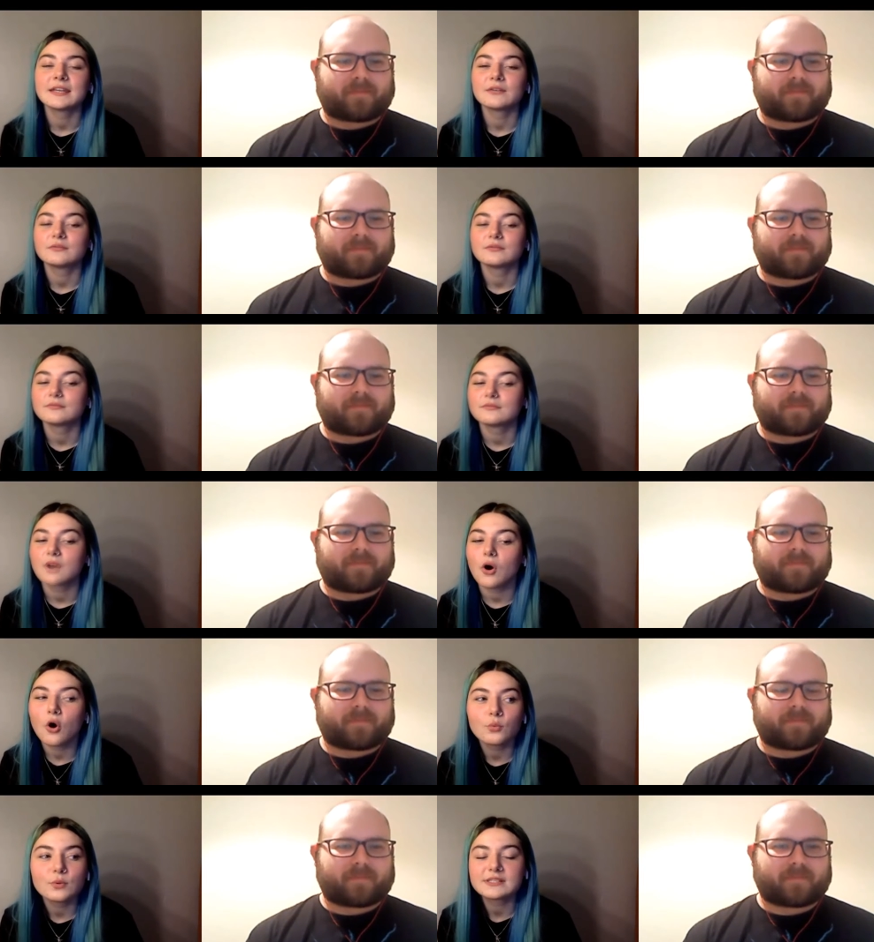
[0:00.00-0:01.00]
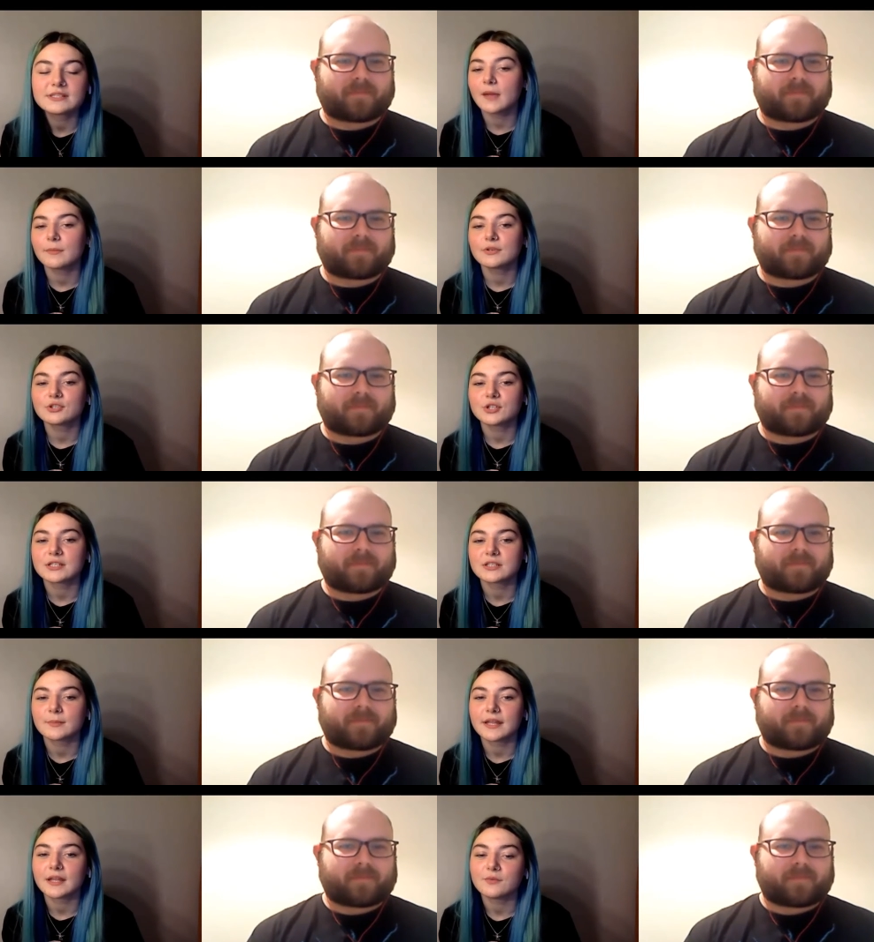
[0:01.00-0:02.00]
Speaker 1: he'll always
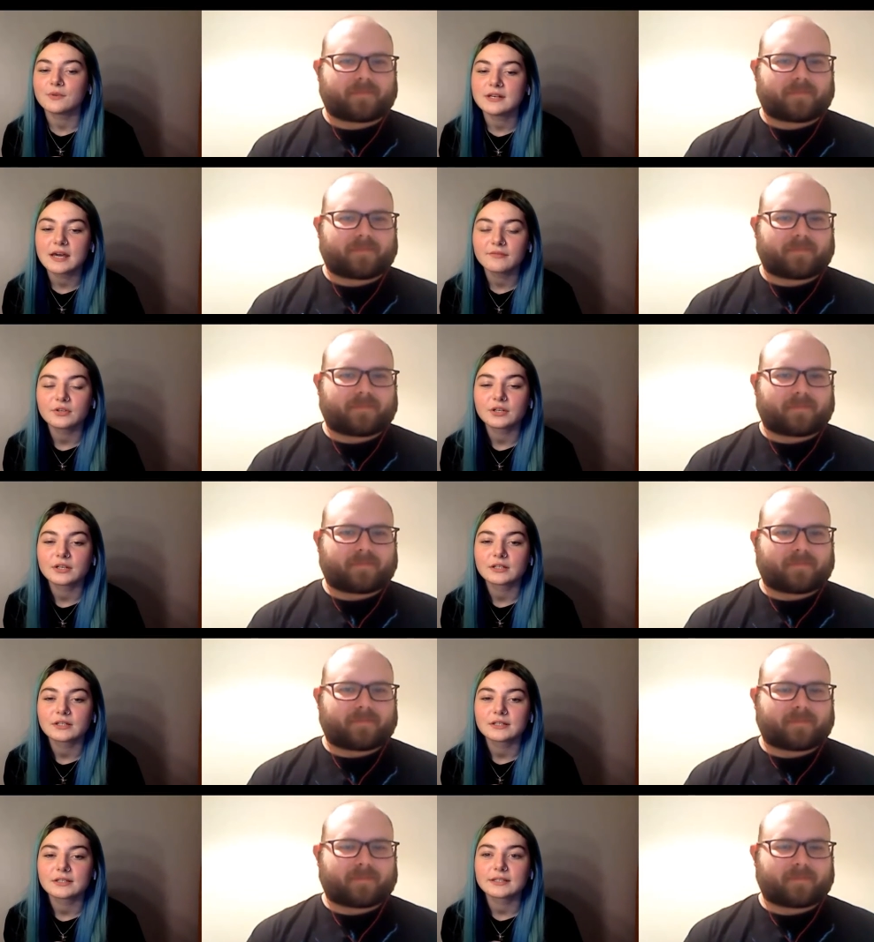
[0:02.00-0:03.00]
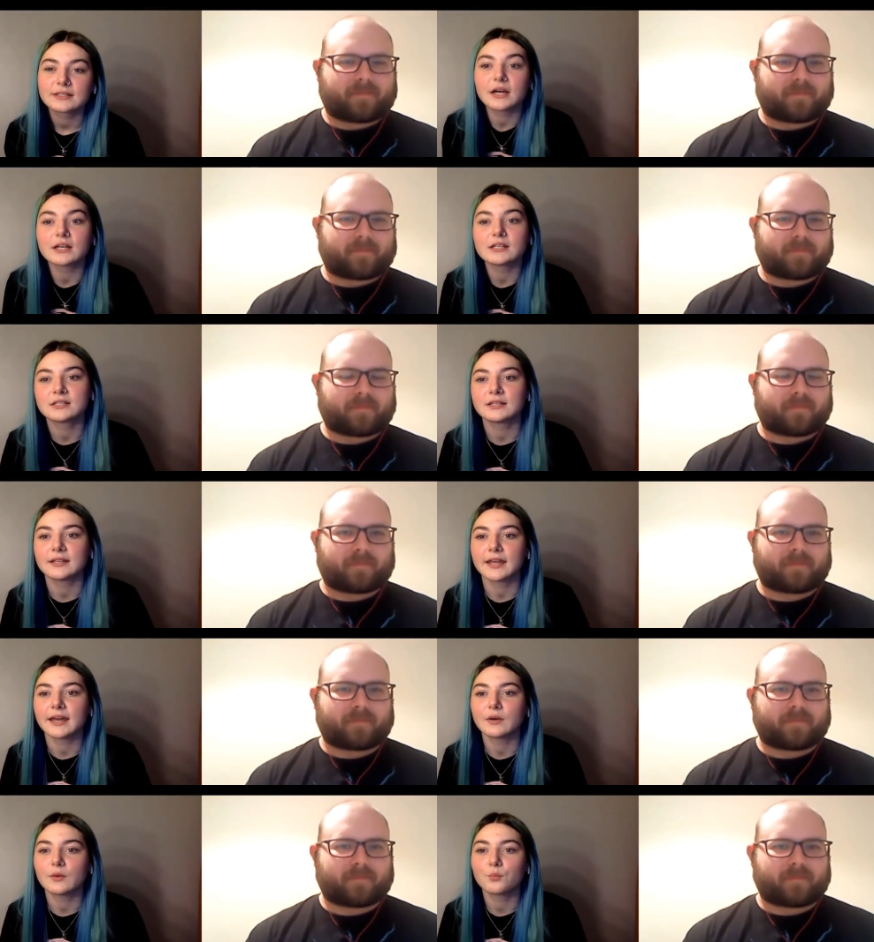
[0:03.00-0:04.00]
demonstrate something. He'll never get us to do
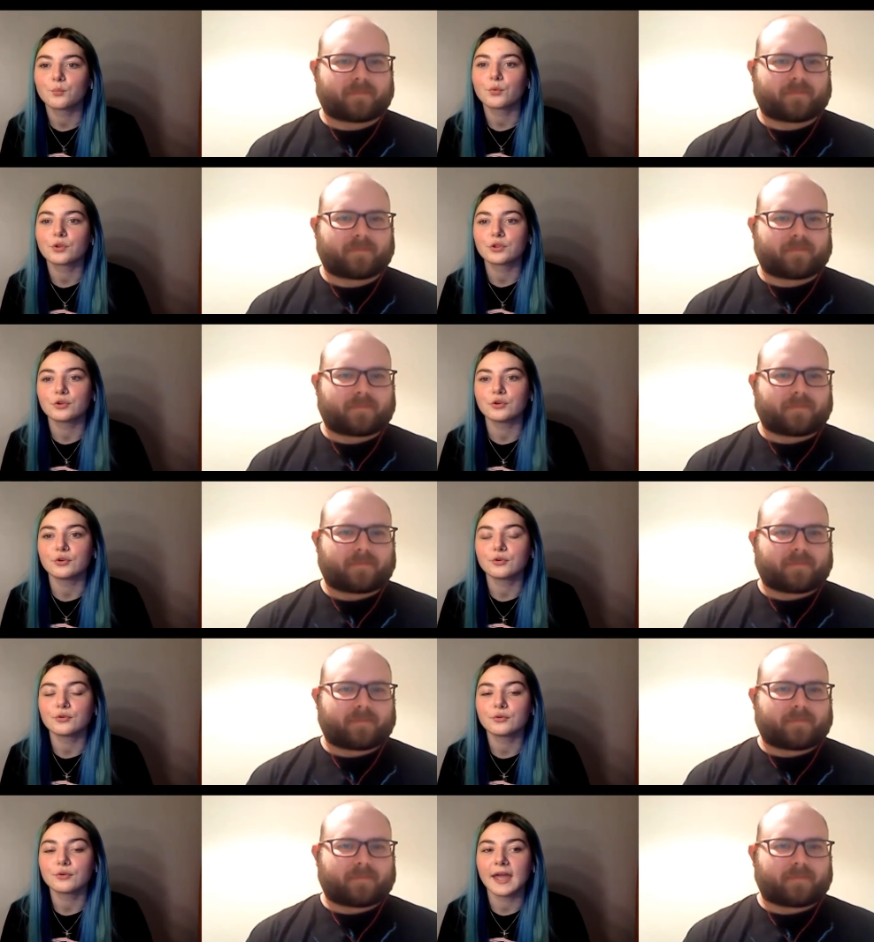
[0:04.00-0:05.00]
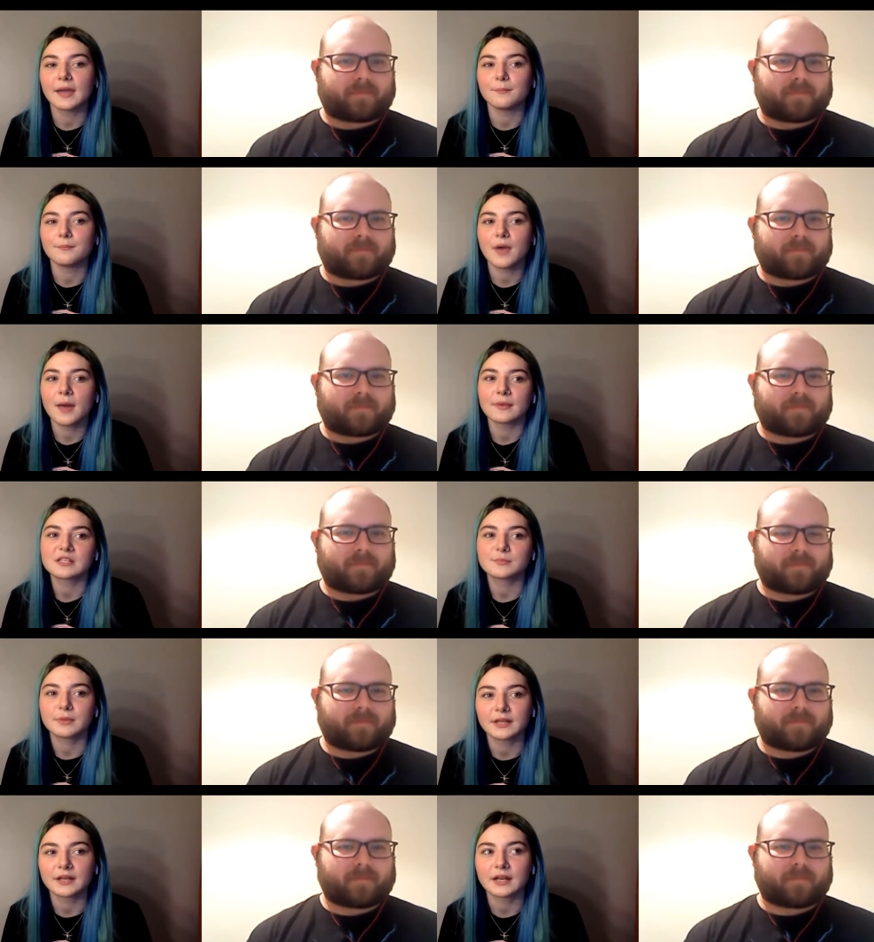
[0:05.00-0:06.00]
it without him
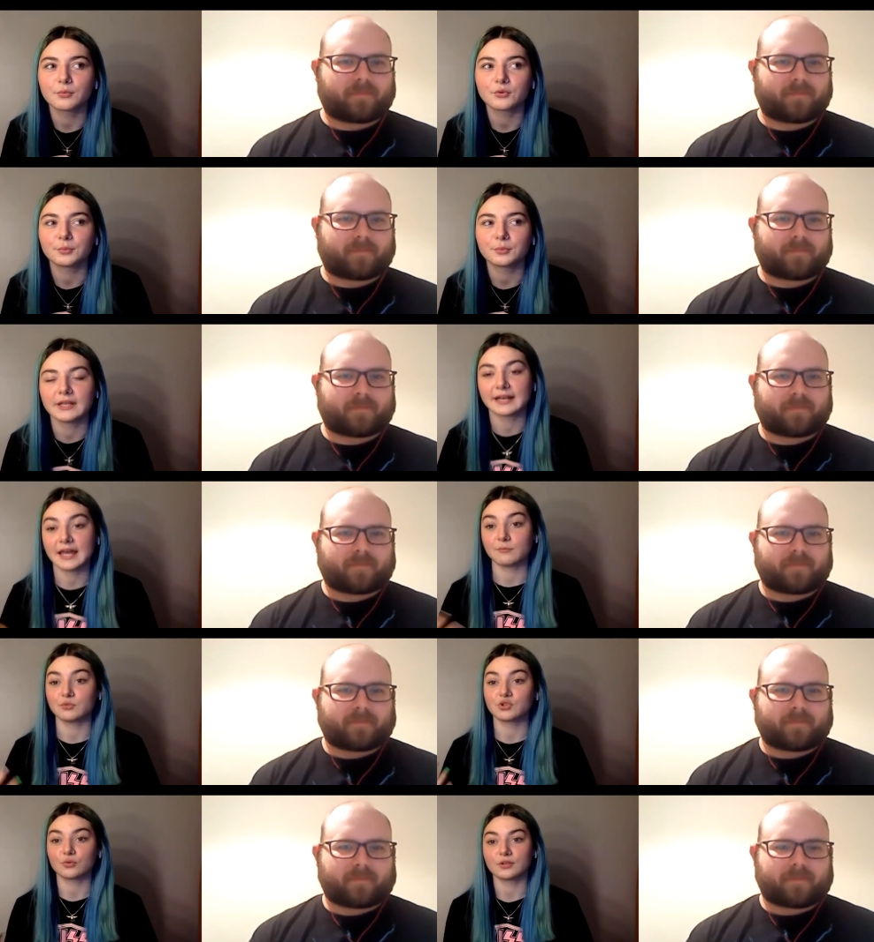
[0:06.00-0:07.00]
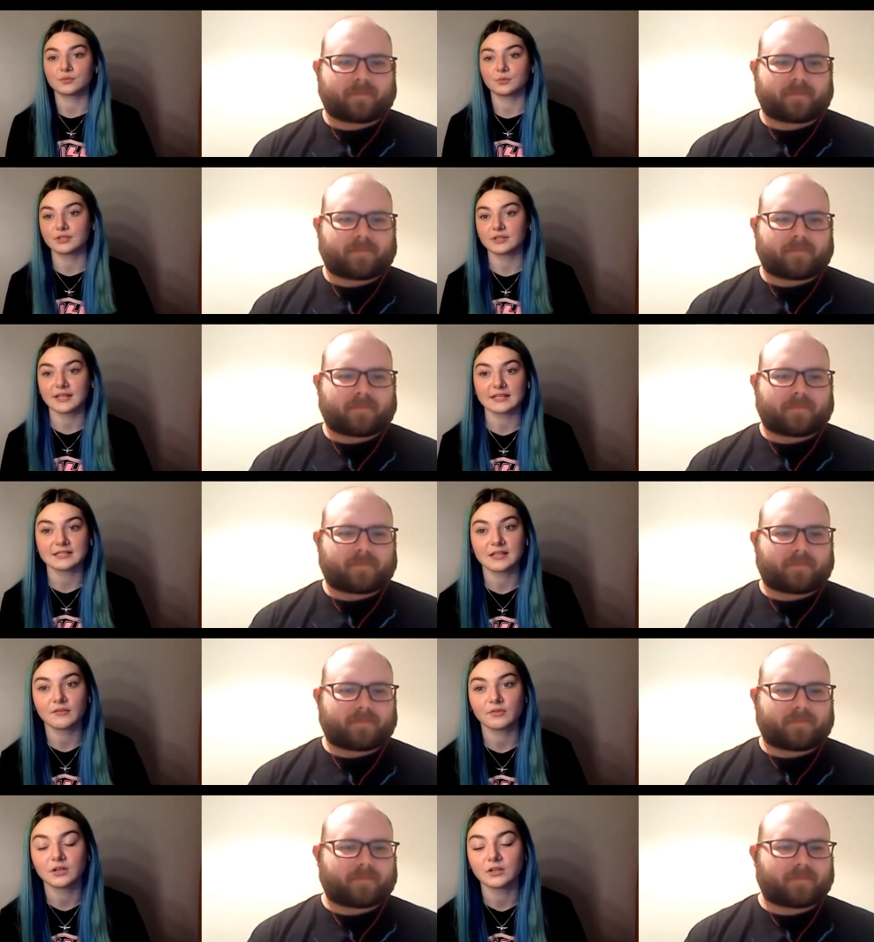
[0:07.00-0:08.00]
explaining it properly and him showing us what to do. He's
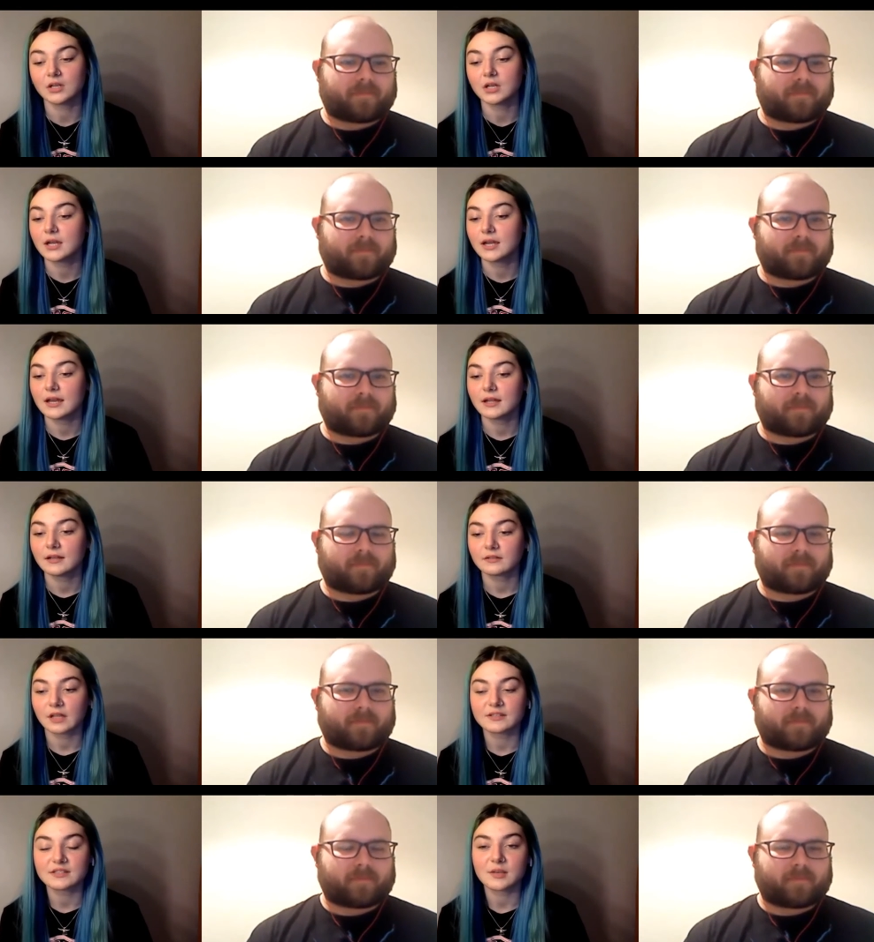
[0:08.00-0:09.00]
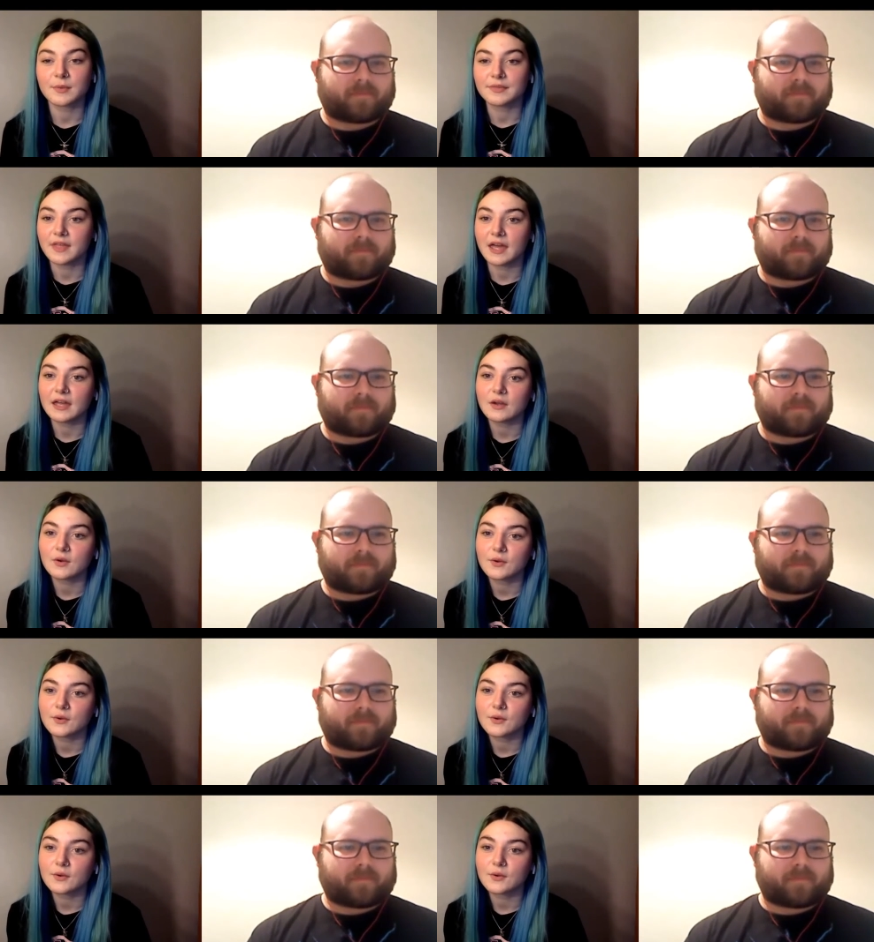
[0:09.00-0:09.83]
never done something that